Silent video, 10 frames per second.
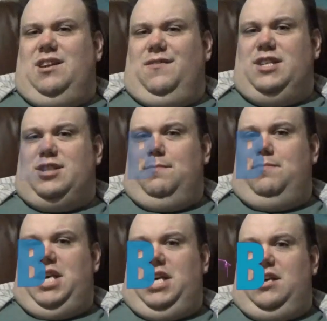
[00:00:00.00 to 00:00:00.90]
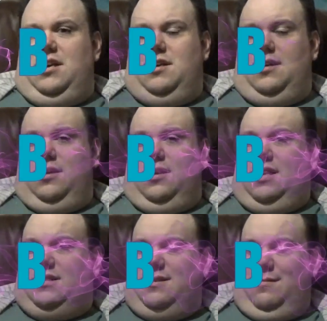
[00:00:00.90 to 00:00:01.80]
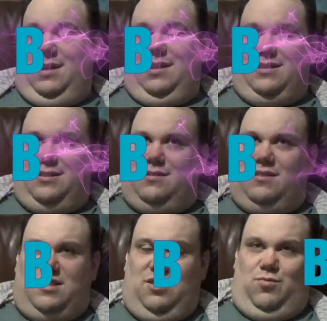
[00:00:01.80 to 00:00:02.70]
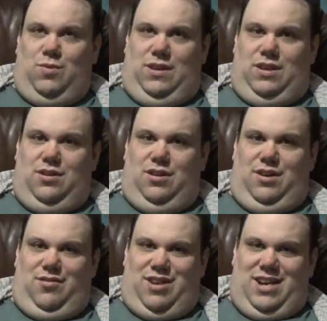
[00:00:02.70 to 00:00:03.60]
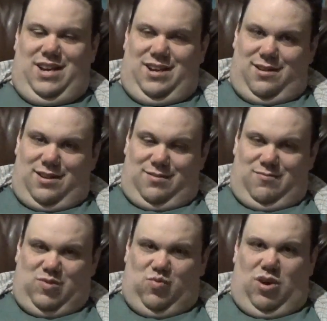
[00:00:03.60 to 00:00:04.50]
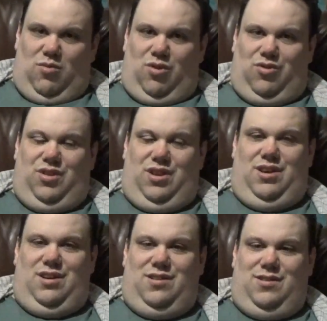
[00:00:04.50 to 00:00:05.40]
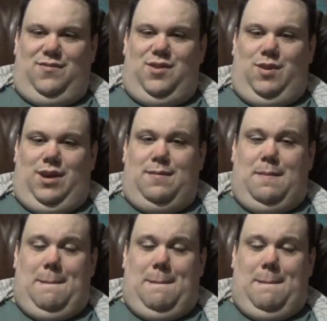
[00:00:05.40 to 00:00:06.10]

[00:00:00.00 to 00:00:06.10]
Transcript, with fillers: give this a B. That's still really good, okay? It was well worth the viewing.